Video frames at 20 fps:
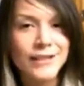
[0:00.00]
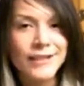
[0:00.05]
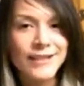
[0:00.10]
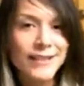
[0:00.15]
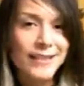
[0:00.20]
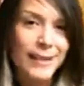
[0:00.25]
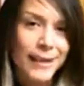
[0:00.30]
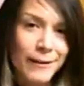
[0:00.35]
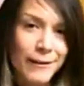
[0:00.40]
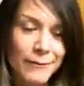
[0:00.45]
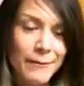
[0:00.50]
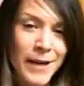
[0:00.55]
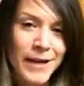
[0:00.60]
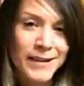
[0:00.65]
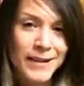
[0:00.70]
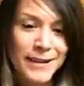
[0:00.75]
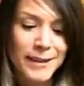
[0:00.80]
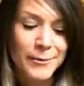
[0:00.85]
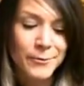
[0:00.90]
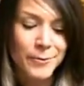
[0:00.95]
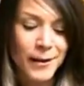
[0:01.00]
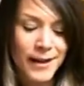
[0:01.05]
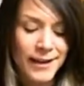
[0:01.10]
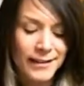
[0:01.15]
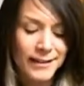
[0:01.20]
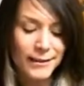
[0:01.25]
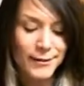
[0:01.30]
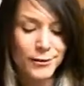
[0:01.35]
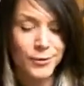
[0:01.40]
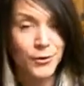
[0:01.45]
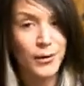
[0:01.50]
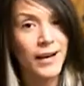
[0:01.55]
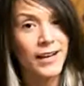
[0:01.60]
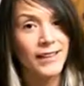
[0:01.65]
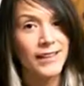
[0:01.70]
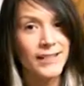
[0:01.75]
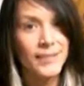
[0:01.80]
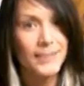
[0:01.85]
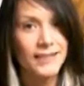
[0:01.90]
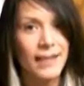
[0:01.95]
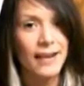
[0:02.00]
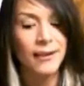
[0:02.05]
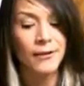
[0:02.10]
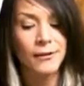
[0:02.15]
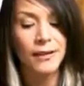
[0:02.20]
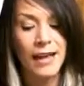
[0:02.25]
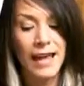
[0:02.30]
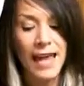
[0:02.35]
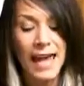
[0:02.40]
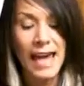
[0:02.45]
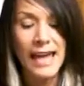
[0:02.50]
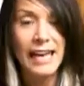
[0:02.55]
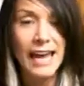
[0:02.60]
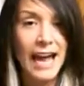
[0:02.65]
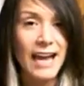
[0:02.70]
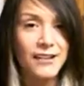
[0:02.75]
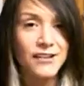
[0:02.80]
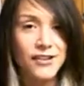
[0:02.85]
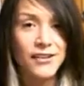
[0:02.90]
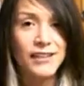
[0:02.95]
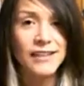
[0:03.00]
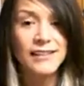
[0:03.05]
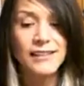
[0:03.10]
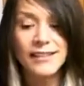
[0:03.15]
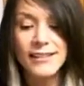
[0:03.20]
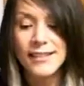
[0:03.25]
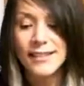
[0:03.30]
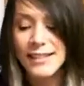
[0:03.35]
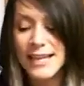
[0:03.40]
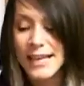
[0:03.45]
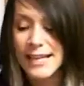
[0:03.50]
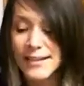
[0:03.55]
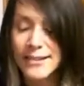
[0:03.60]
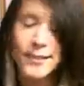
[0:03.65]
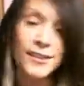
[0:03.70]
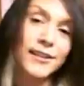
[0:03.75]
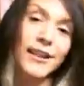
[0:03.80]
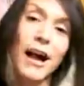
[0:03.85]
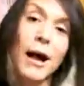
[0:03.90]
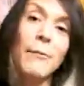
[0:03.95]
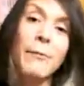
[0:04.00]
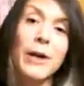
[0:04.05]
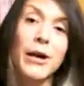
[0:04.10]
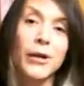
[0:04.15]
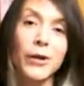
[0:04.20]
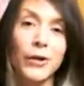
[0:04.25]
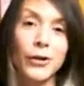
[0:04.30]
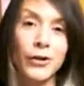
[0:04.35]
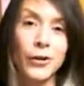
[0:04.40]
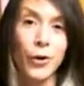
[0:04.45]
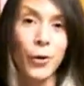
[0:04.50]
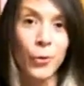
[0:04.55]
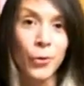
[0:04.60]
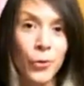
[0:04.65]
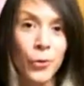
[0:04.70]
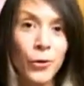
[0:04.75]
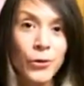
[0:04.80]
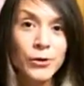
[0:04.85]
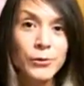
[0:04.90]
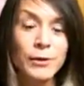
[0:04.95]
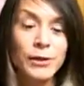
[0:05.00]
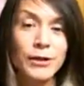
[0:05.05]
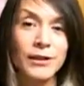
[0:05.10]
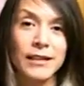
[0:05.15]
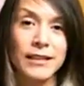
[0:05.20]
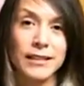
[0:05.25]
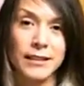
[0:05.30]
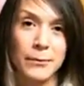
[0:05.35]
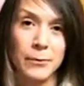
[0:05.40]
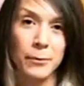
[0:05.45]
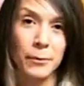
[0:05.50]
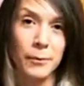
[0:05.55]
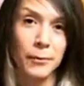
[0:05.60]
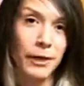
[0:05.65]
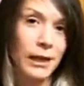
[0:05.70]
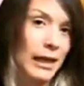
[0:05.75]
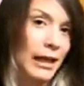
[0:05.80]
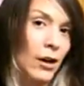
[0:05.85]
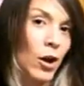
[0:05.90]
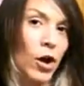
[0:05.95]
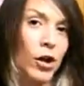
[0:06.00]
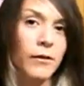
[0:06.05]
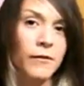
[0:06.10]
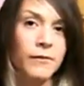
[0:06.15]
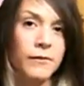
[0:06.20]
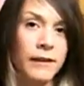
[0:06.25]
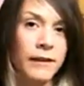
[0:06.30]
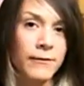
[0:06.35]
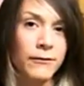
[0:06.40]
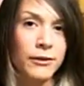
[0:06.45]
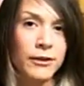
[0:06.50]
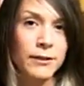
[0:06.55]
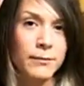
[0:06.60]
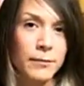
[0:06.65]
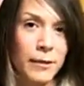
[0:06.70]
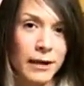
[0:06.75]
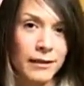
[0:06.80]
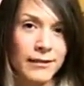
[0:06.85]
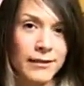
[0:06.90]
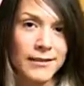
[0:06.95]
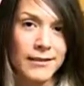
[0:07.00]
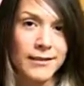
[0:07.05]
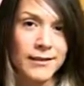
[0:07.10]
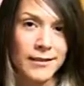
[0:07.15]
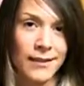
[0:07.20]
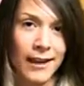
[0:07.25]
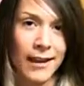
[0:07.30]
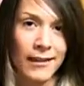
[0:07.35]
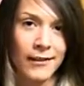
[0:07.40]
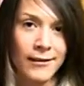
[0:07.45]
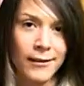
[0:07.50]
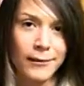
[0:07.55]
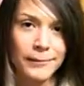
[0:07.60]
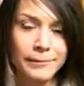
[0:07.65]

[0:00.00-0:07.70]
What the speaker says: Instead of Mexican rice, try this out. And actually this tastes a lot better cold when you get all the flavors melded together.